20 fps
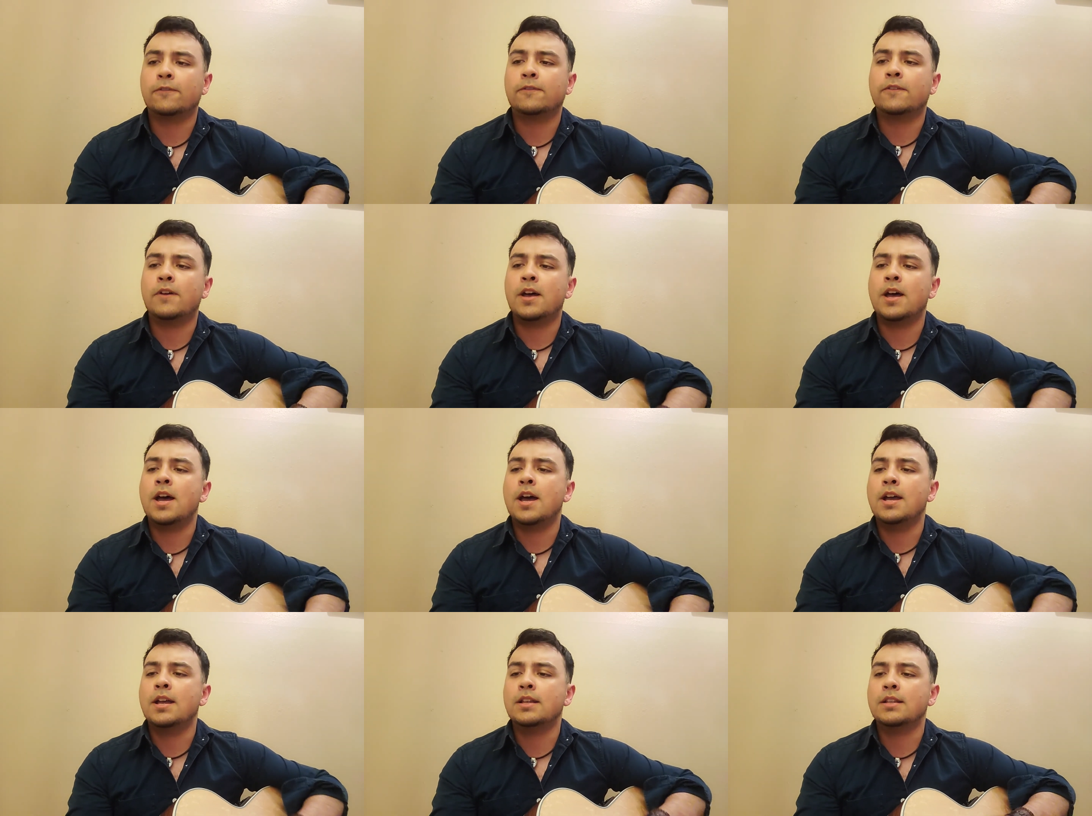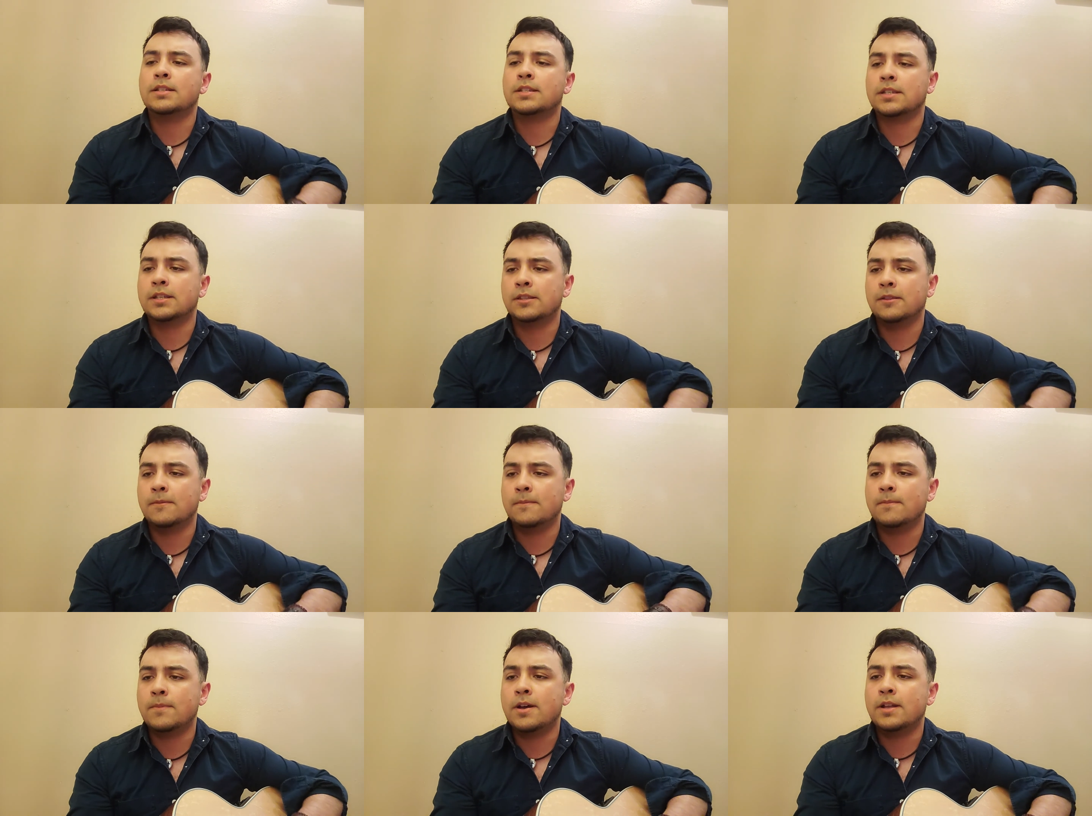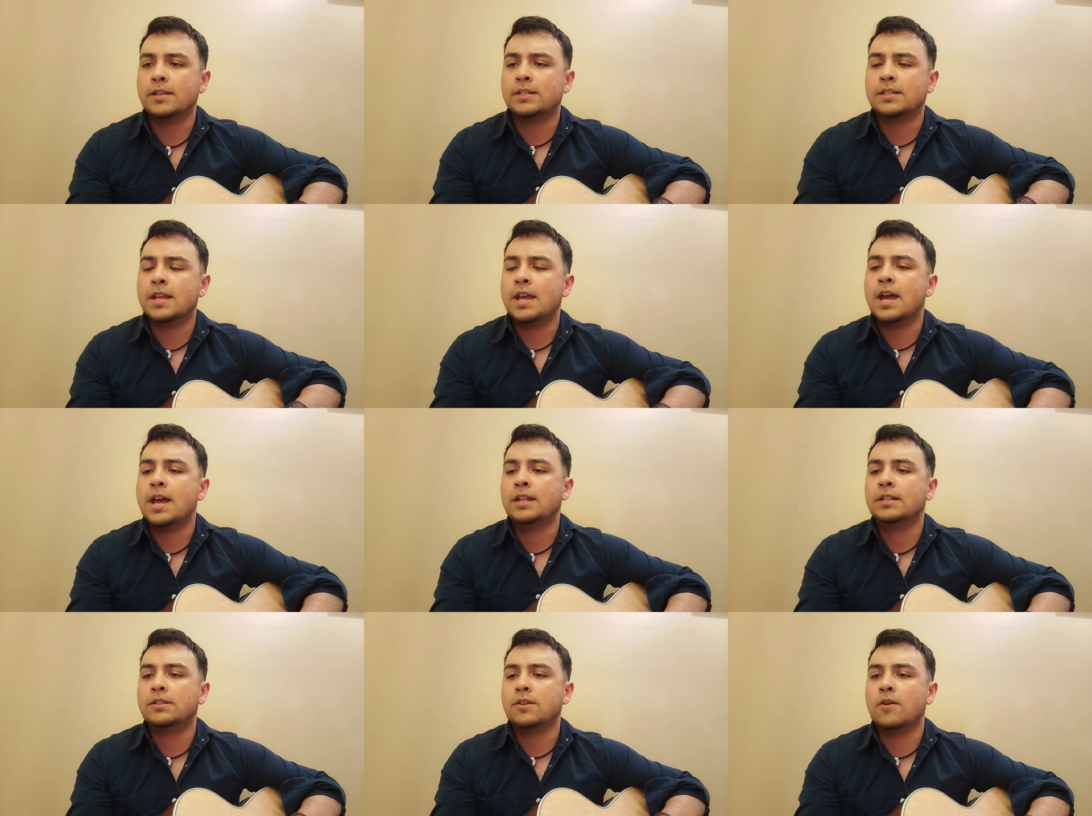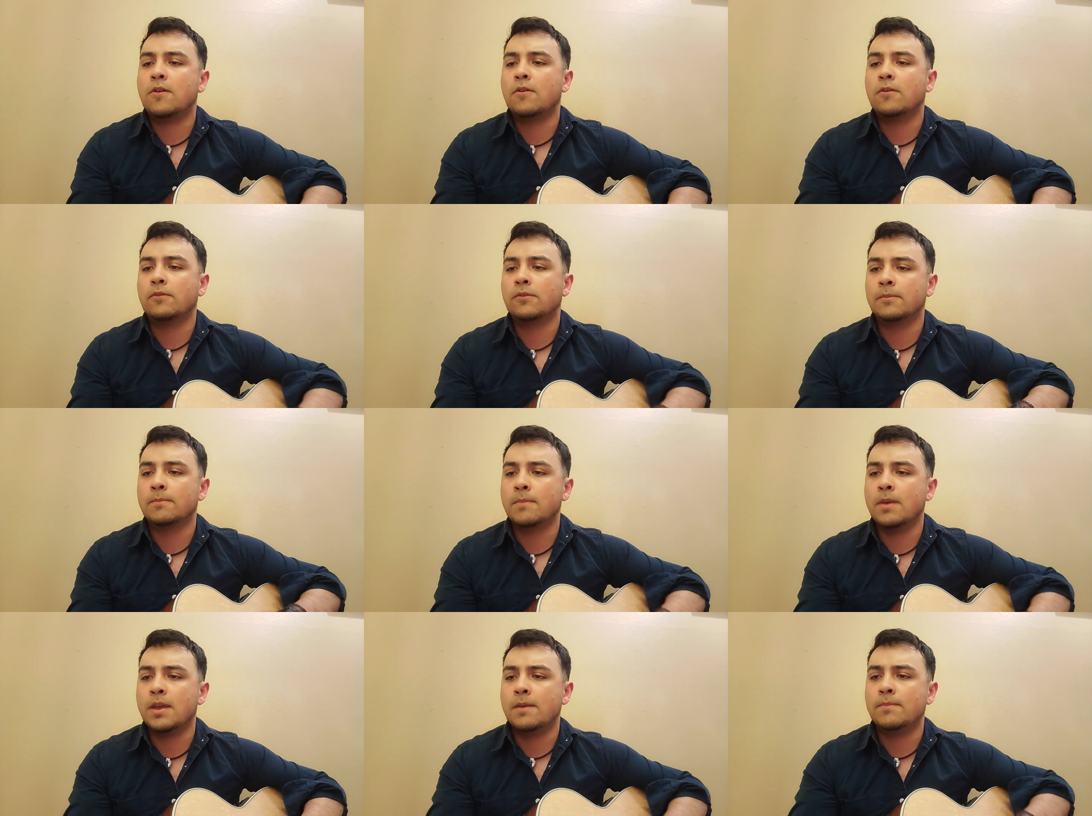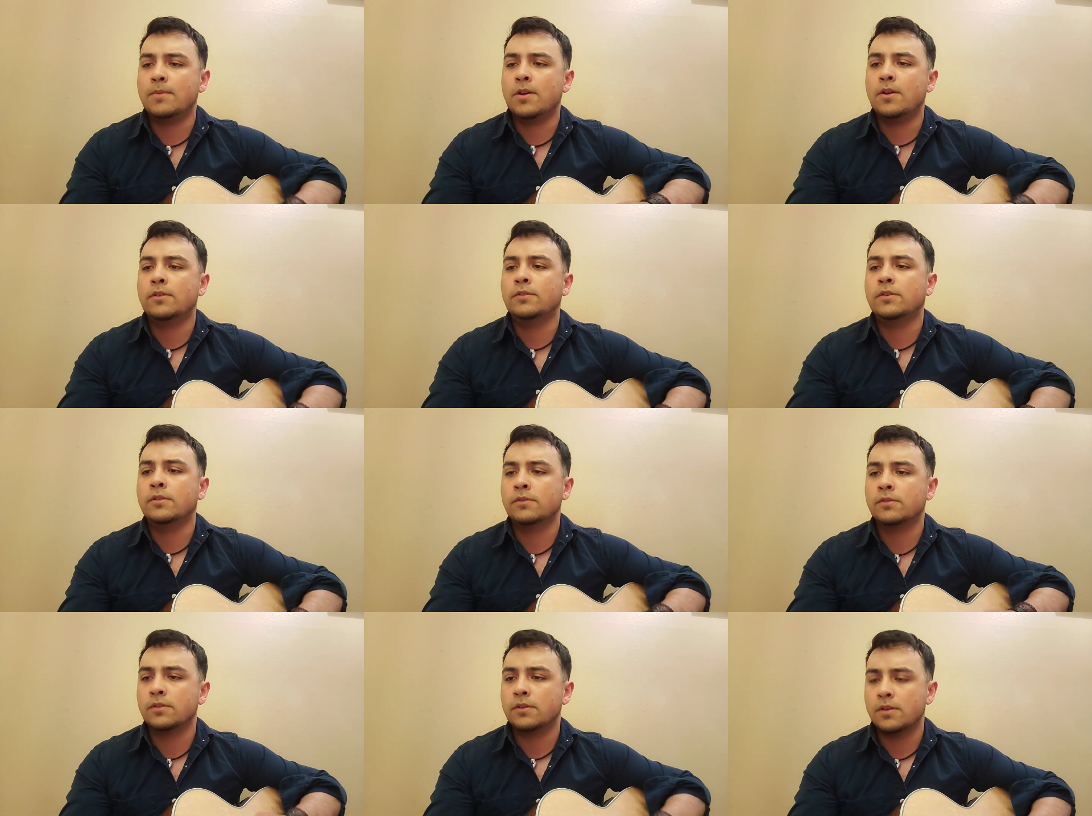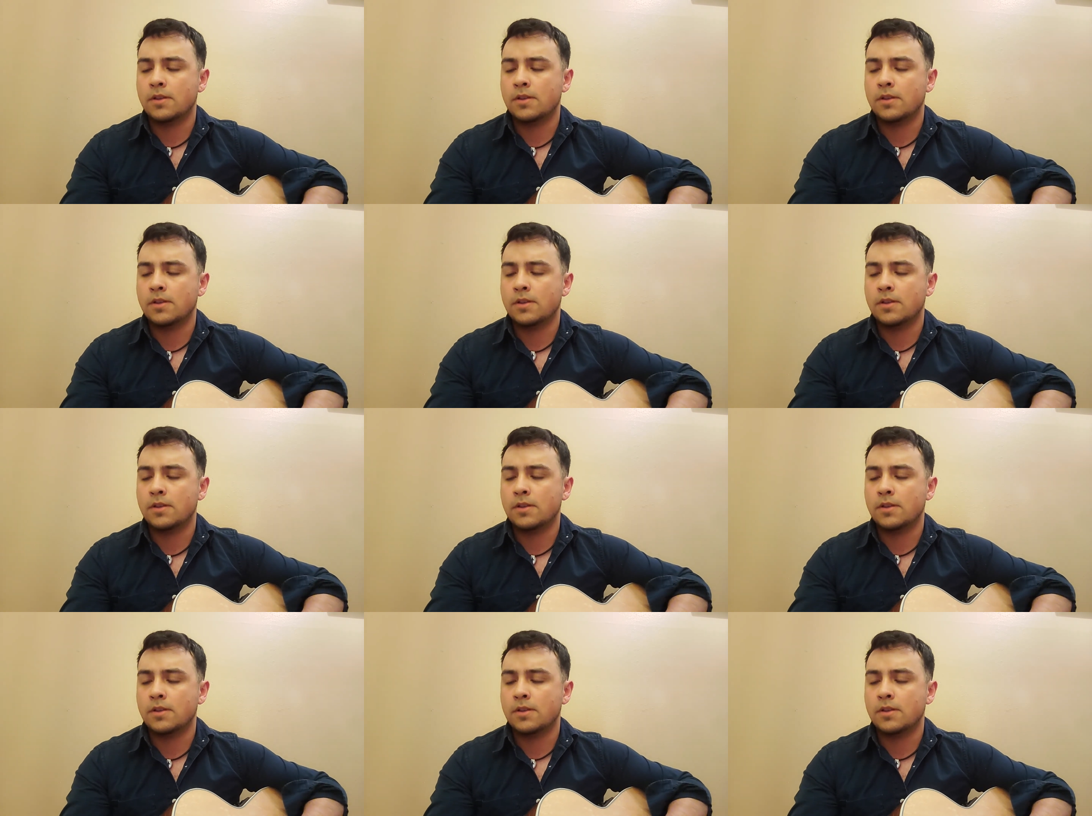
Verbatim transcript: fights in the months I don't remember.